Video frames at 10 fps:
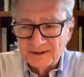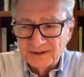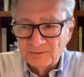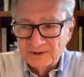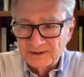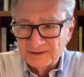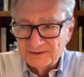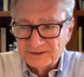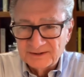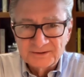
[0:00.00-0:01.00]
uh, one in
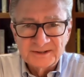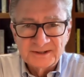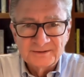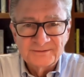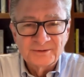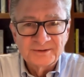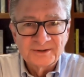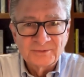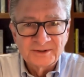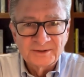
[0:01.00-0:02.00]
southern california
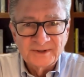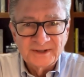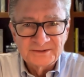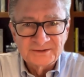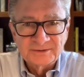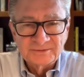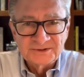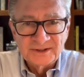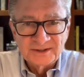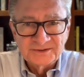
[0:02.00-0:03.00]
and one in madison
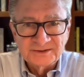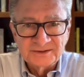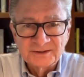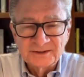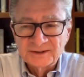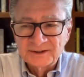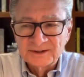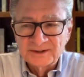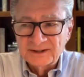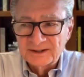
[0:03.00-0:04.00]
wisconsin
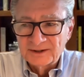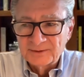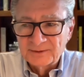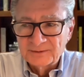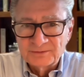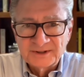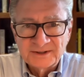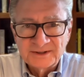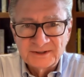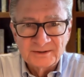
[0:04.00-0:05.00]
uh, so
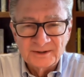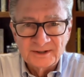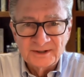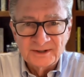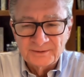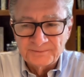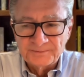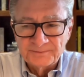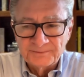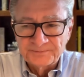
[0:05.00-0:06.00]
we are
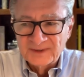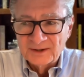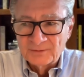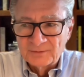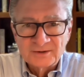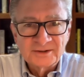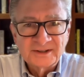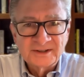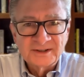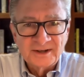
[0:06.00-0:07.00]
um, we
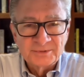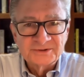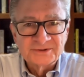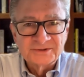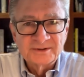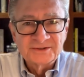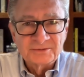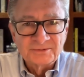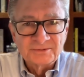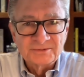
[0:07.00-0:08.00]
are looking at
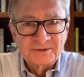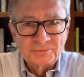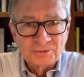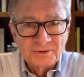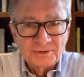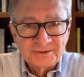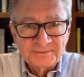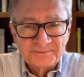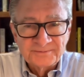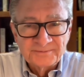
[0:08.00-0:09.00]
opportunities around the
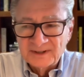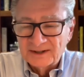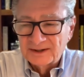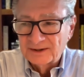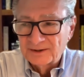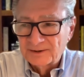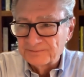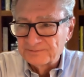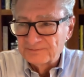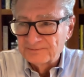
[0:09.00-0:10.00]
world
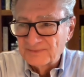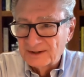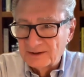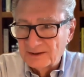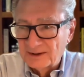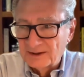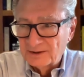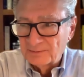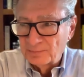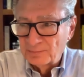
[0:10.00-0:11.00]
um,
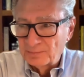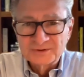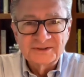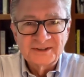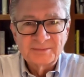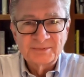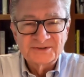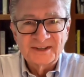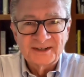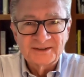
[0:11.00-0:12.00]
uh, poor
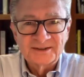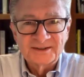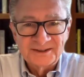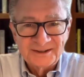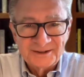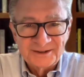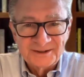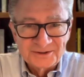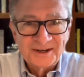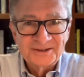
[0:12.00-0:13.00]
sleep is not
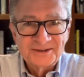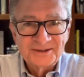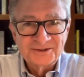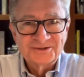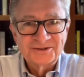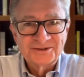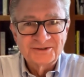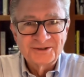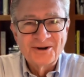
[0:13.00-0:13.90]
uh, confined just to